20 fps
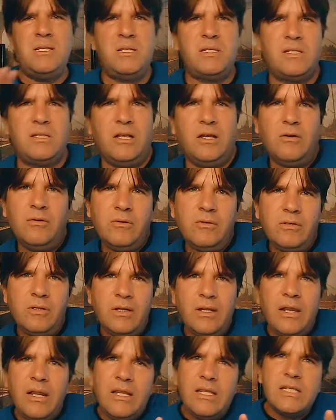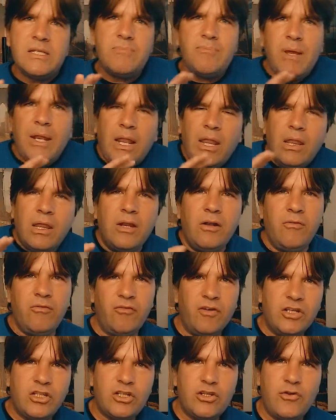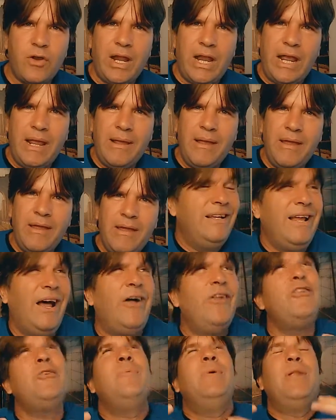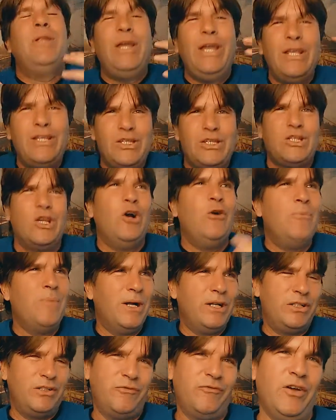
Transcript: slow. It's been a little frustrating. Ultimately, it's so much